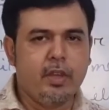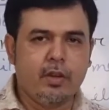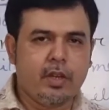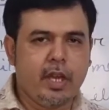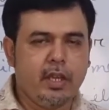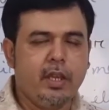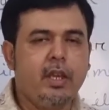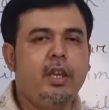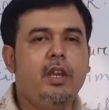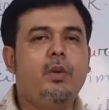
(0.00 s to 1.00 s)
Okay,
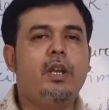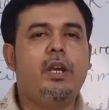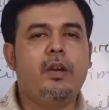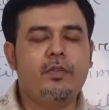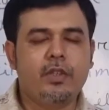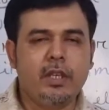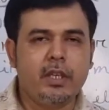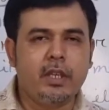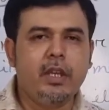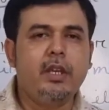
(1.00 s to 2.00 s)
you will have to
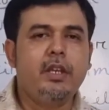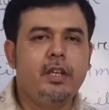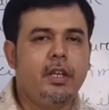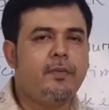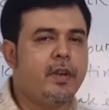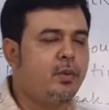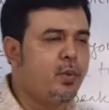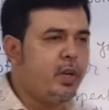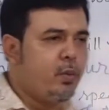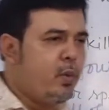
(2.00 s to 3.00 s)
think in a different
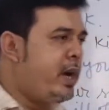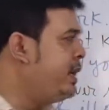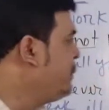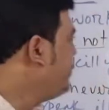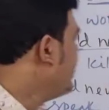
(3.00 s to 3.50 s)
way. Why?